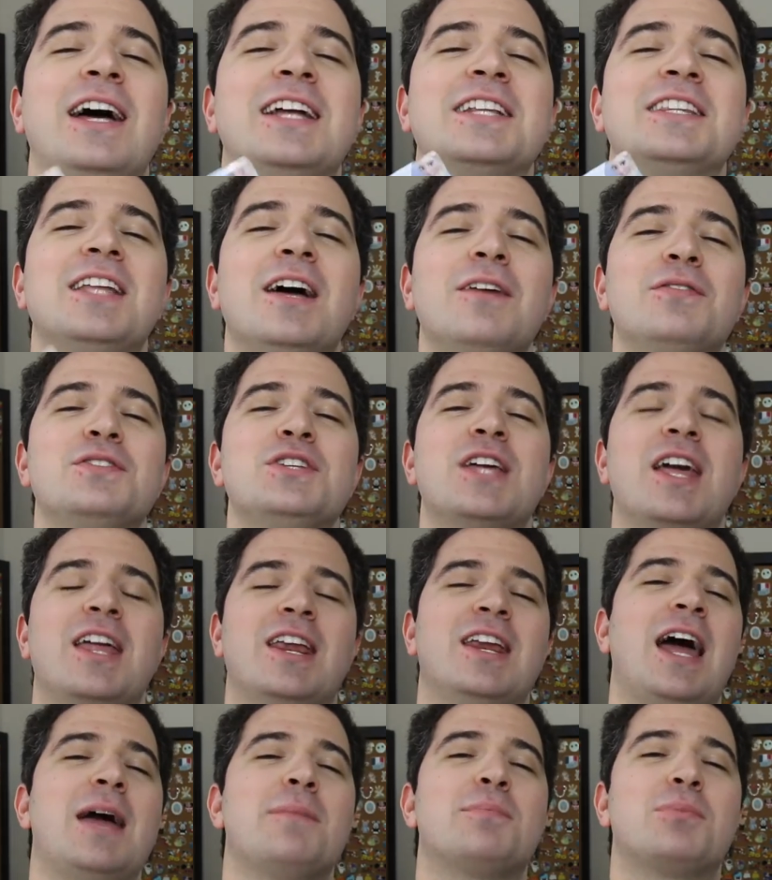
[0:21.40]
I'd love to get
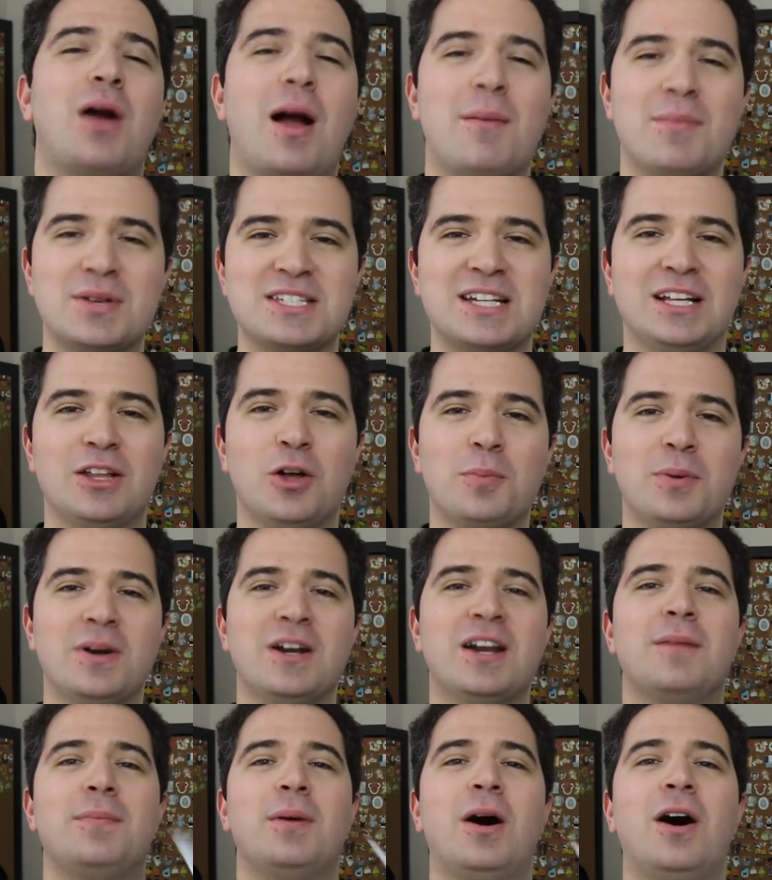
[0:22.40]
it. I promise I'll open
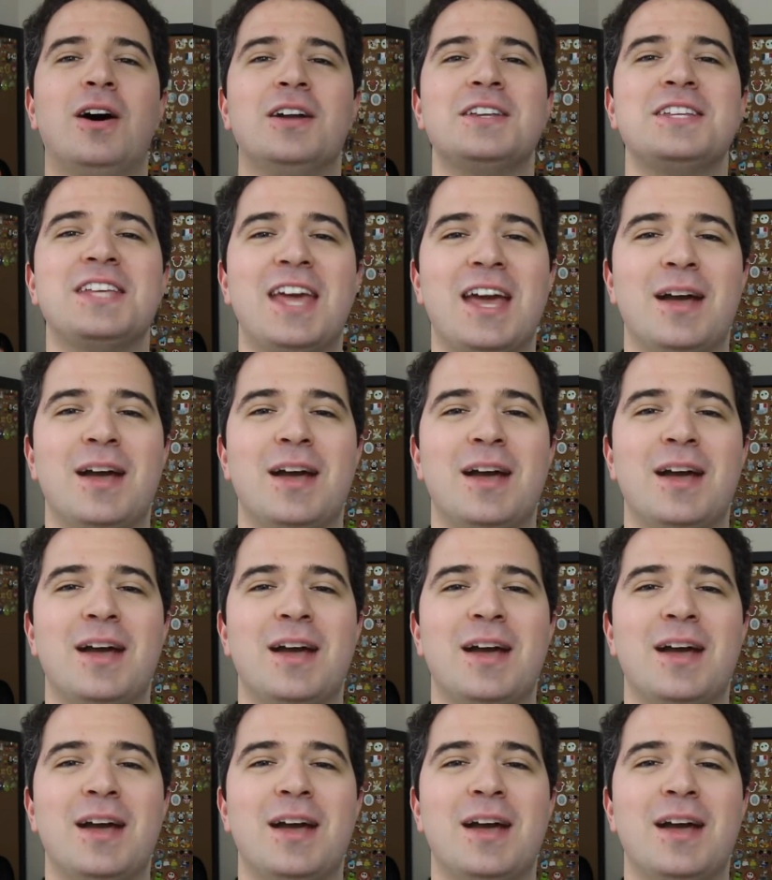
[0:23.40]
it up on